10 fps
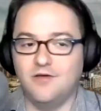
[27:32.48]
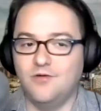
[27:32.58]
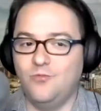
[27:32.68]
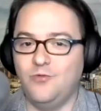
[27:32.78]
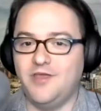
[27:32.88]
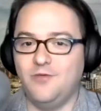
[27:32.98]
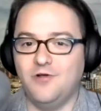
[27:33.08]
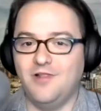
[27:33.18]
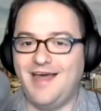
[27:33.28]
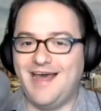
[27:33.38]
we
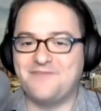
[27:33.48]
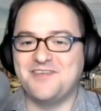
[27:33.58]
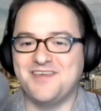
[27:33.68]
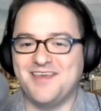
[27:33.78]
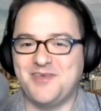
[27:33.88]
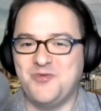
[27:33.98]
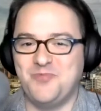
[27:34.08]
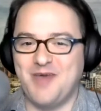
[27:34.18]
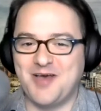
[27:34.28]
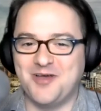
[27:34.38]
will have to get you
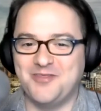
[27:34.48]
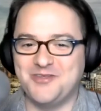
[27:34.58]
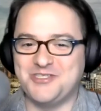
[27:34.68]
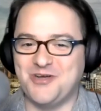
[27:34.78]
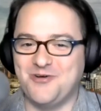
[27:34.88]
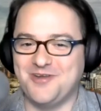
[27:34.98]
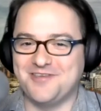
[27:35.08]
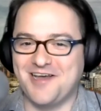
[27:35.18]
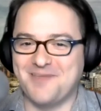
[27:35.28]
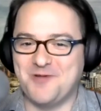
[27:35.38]
back on the show to
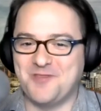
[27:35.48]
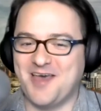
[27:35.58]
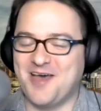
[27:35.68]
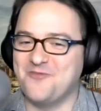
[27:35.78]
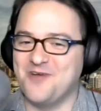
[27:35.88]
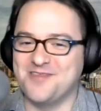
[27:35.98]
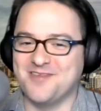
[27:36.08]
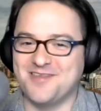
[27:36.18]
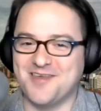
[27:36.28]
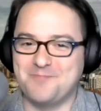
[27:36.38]
talk about that once
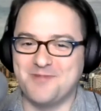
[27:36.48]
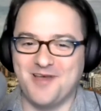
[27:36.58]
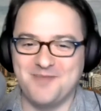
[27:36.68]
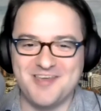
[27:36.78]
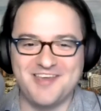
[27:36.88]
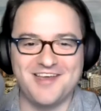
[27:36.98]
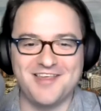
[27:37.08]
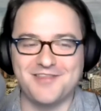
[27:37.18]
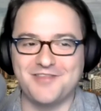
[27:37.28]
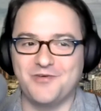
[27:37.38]
it's up,
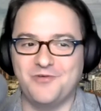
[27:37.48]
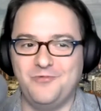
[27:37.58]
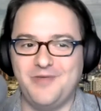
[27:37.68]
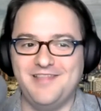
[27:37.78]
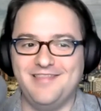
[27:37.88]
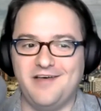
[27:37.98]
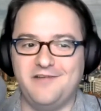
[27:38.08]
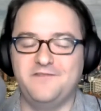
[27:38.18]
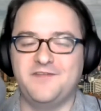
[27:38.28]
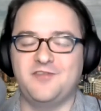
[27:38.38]
because we
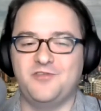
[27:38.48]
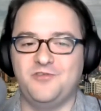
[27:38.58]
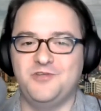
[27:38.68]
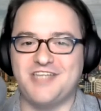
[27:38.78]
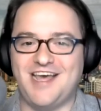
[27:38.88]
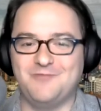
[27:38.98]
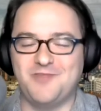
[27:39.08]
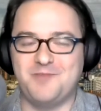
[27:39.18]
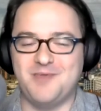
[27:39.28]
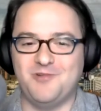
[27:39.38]
love to chat
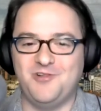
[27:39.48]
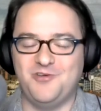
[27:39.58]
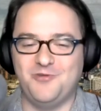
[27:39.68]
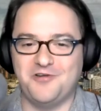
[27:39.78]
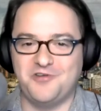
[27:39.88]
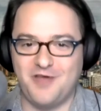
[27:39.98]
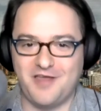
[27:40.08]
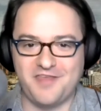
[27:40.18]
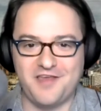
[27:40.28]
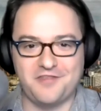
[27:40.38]
with people who are doing
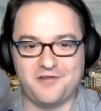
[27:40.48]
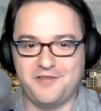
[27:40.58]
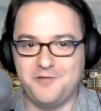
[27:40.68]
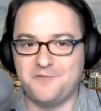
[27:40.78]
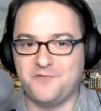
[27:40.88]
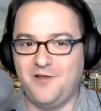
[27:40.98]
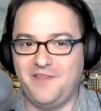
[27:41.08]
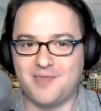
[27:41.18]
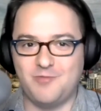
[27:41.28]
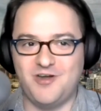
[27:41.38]
things that are useful in the
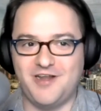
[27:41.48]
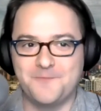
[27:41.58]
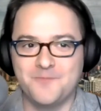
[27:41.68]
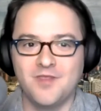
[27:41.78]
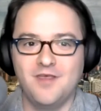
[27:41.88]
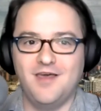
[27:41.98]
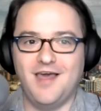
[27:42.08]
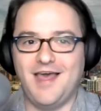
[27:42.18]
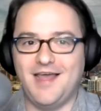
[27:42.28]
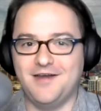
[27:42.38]
community.
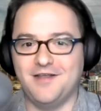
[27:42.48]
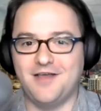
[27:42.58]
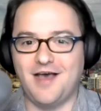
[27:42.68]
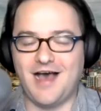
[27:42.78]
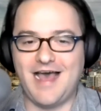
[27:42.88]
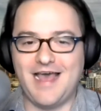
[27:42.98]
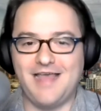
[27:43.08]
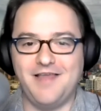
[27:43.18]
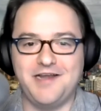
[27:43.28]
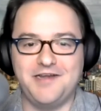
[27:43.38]
And I,
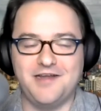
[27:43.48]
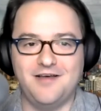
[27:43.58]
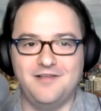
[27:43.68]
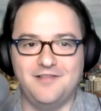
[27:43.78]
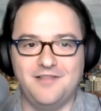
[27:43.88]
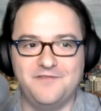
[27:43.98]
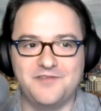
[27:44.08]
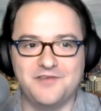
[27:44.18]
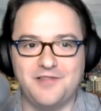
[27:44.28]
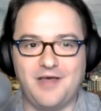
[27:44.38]
like Doug,
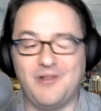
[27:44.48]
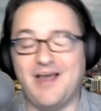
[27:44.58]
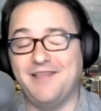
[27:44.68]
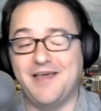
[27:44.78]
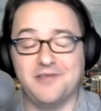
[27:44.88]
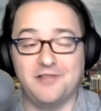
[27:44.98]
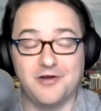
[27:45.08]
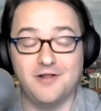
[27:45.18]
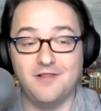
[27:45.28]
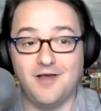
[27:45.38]
I like to
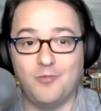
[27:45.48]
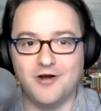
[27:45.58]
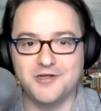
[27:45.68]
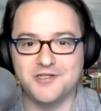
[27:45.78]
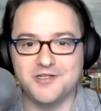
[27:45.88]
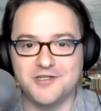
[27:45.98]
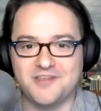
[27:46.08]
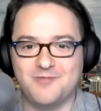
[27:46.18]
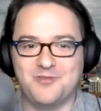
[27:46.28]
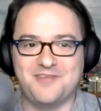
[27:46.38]
learn a lot more just about
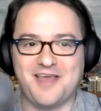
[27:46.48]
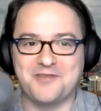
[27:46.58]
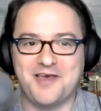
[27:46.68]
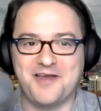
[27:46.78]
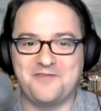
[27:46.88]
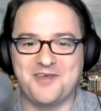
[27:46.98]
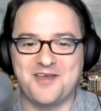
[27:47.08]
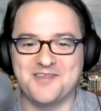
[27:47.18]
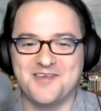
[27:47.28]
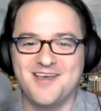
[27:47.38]
the tech side of things.
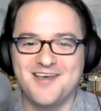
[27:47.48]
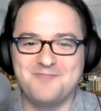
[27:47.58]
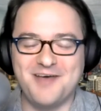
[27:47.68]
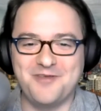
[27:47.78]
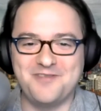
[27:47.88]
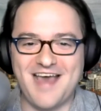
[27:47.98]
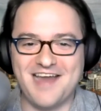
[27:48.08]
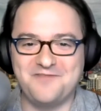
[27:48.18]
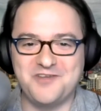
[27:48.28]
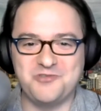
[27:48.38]
But with data
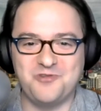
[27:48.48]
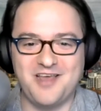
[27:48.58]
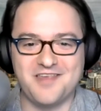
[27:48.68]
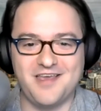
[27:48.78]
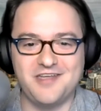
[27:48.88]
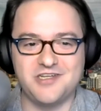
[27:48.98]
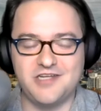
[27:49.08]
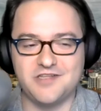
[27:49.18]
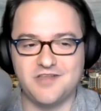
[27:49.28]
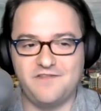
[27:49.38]
visualization,
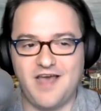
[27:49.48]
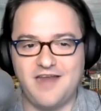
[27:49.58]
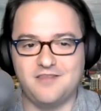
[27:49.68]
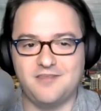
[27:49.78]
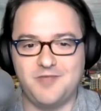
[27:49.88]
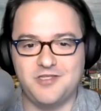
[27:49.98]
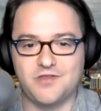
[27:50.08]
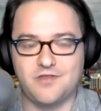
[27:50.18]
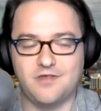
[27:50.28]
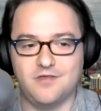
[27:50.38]
I find it to be
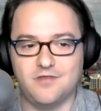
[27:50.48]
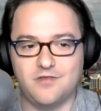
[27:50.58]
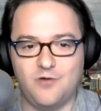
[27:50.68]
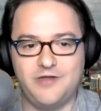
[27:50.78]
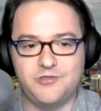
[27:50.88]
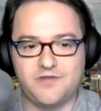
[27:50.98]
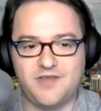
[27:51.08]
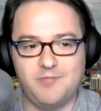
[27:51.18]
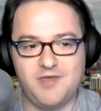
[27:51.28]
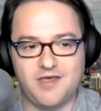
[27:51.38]
it's so
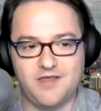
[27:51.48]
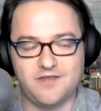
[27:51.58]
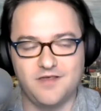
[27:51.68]
interesting because